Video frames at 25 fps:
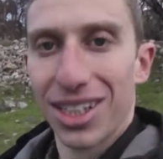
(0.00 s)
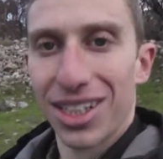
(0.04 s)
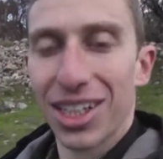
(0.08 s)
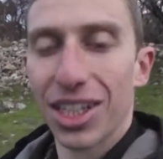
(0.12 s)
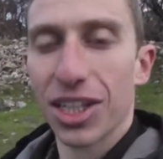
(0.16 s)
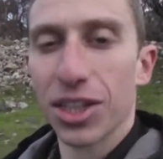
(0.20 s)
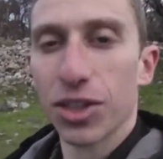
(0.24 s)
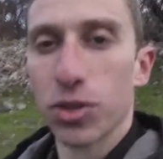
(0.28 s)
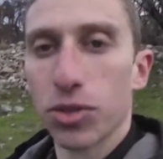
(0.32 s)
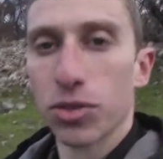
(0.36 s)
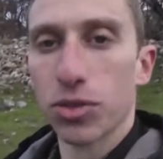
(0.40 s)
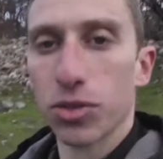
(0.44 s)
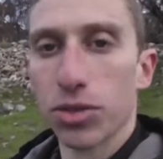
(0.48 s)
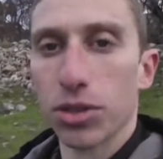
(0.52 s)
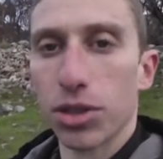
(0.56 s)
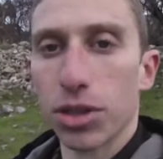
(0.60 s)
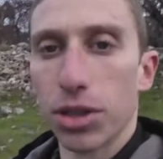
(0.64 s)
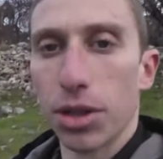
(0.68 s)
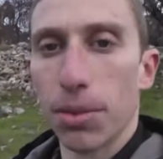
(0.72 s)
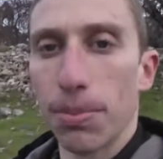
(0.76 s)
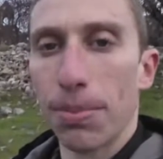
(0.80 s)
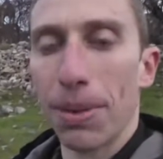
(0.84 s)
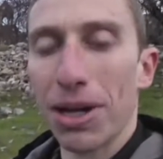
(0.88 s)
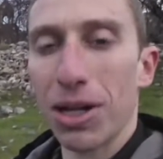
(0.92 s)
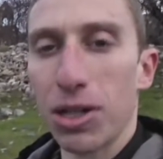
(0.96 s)
killed
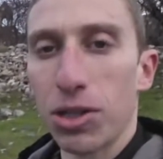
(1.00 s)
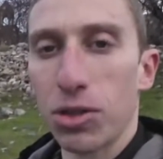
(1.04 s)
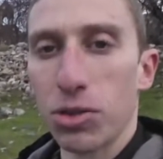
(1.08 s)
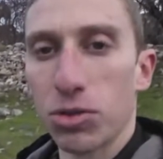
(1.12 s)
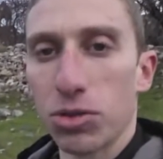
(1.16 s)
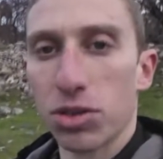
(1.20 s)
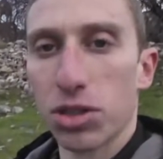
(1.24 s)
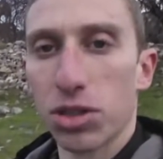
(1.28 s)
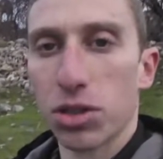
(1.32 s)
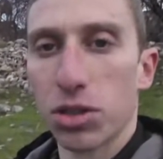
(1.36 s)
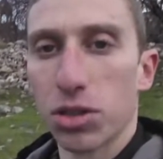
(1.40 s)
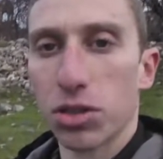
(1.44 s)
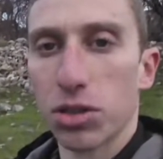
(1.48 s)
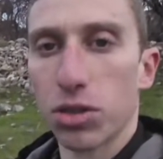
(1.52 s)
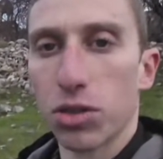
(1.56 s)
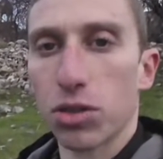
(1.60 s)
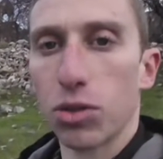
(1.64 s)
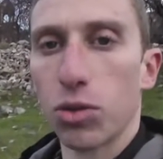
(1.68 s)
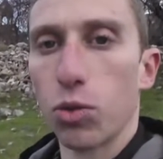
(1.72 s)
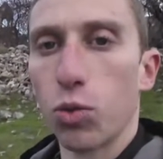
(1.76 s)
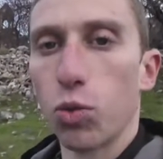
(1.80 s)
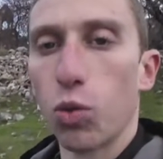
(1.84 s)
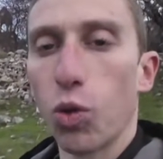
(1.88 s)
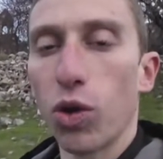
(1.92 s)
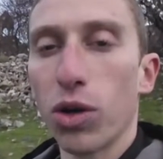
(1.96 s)
about
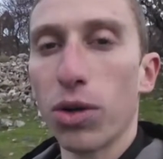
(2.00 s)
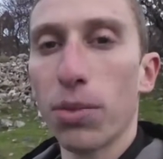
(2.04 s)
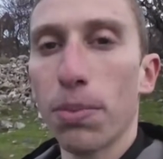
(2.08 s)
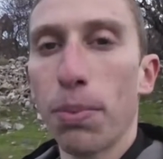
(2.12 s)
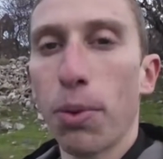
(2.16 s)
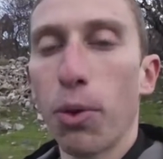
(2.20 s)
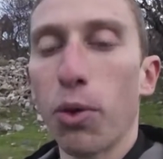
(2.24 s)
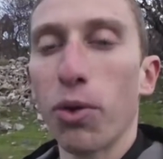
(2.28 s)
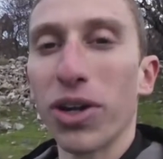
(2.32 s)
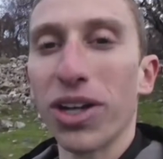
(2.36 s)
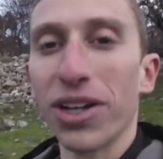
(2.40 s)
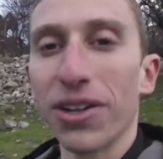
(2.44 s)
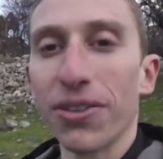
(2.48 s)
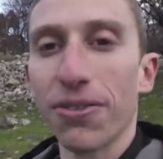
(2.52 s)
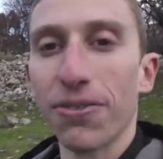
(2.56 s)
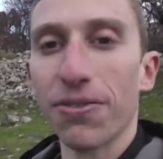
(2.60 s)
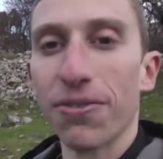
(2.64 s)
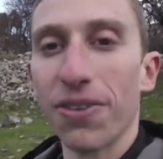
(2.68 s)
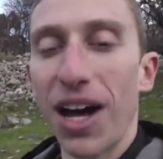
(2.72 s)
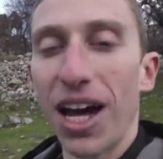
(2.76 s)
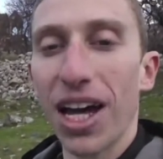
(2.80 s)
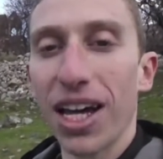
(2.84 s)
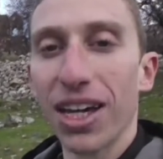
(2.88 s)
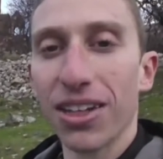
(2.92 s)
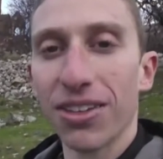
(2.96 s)

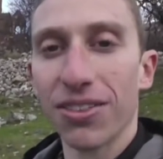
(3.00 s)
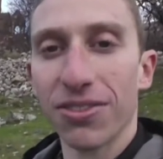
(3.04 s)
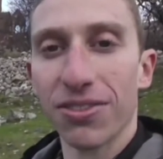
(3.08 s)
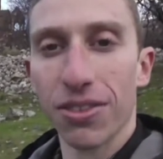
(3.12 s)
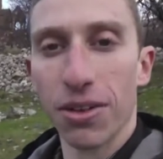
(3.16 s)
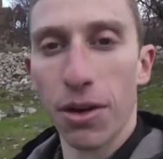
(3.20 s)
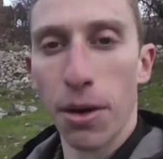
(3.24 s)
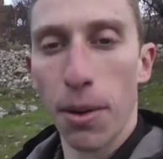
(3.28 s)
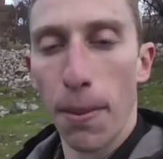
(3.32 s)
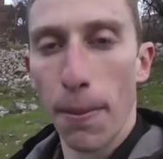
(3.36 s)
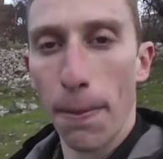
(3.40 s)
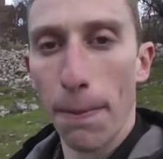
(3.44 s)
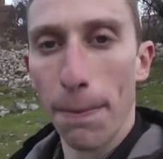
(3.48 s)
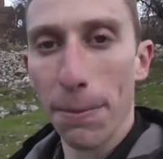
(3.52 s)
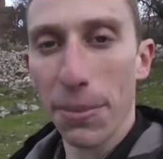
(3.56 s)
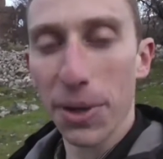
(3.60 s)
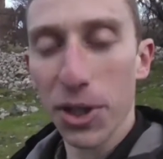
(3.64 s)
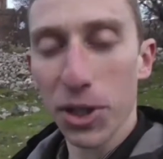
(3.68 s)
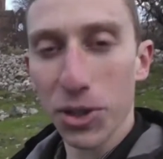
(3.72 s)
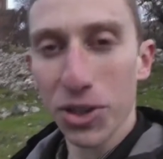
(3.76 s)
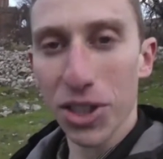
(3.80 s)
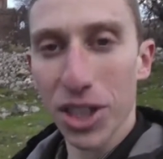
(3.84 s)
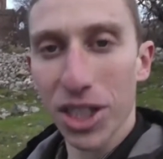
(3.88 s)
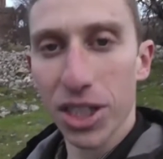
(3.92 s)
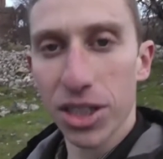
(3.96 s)
1.5
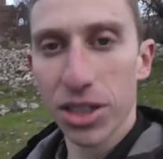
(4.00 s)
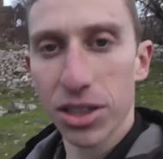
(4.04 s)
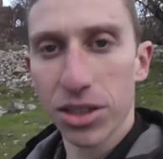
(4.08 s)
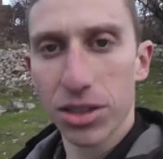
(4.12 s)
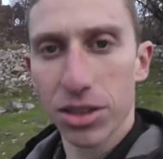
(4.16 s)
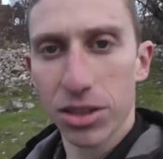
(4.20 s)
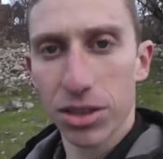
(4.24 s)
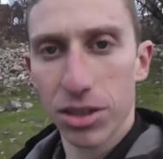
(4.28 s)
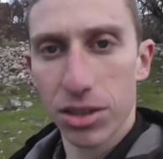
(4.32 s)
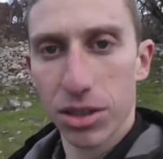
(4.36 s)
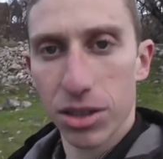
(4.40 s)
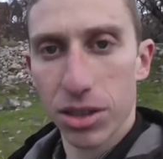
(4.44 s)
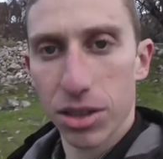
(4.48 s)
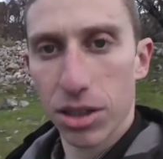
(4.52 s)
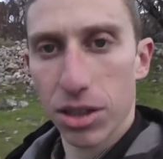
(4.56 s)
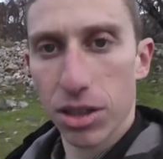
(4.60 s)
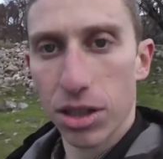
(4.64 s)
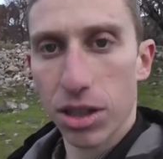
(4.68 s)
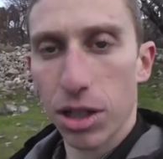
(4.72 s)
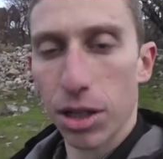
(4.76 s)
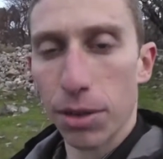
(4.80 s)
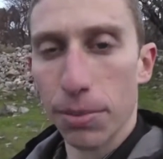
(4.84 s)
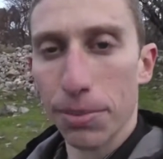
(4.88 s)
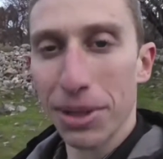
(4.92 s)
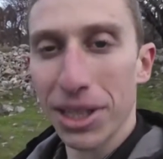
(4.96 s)
million
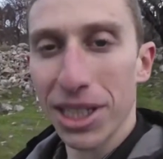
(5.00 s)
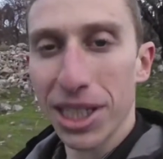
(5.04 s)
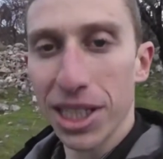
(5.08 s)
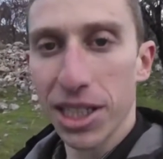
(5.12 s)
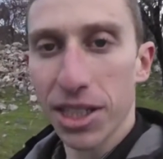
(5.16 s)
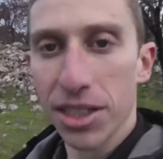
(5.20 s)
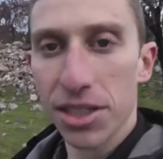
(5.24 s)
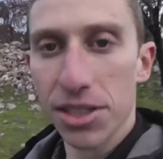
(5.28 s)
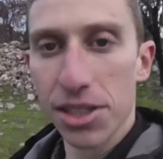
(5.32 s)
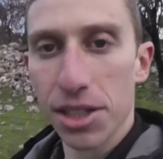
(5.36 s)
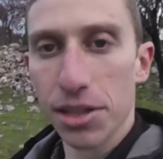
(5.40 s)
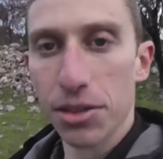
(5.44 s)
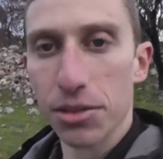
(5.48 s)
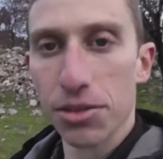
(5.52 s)
Armenians.